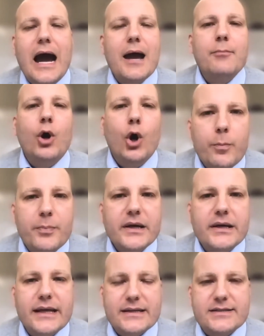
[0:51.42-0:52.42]
I'm
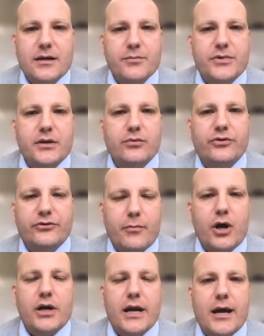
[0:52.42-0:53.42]
hoping that something will
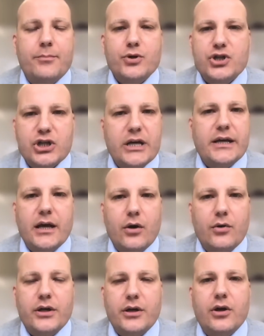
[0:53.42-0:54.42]
smarten up or shake
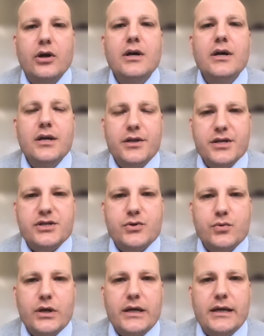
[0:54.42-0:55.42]
out here
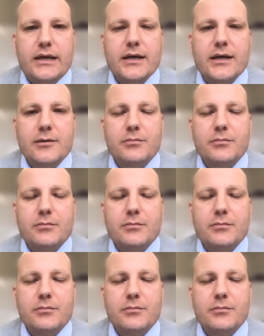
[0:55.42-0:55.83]
this week,